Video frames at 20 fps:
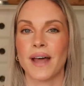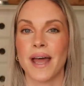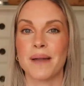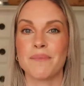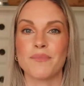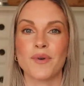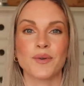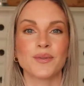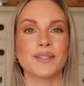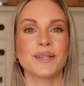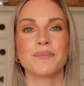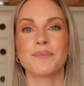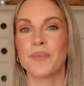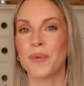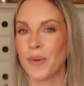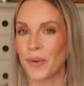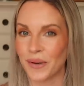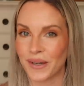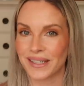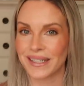And most
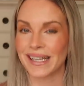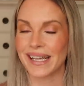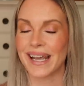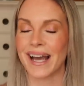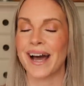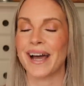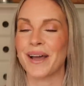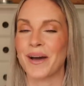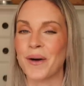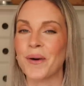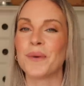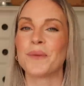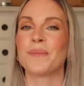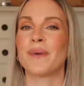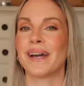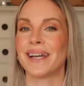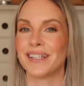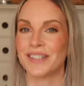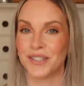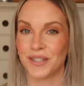importantly, I hope
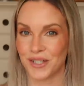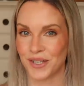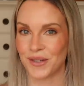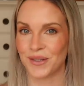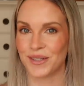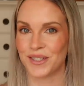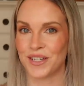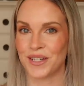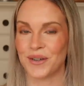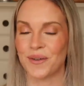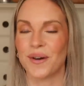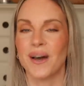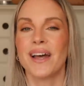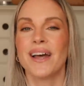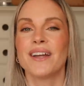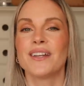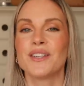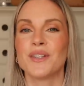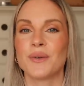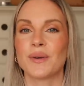I introduced you
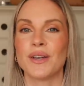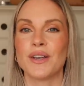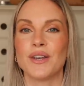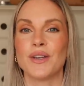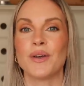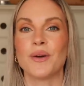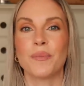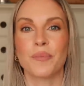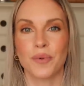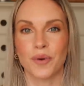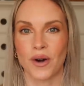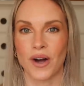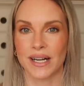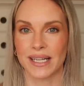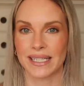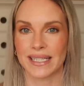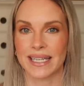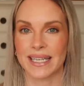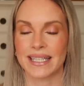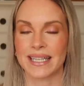to a new
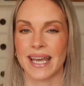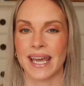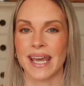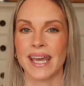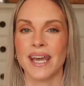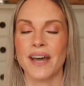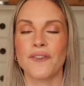product today.